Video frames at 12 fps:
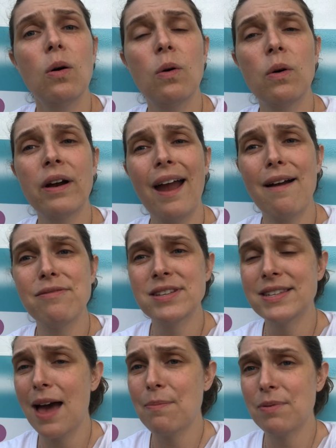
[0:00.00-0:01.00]
or have
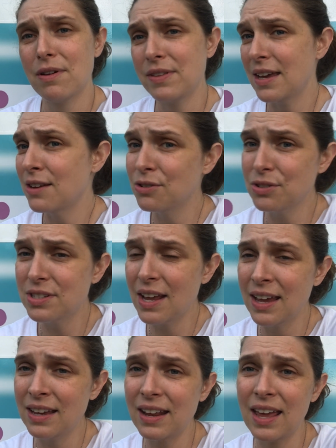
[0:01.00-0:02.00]
this happen on the interstate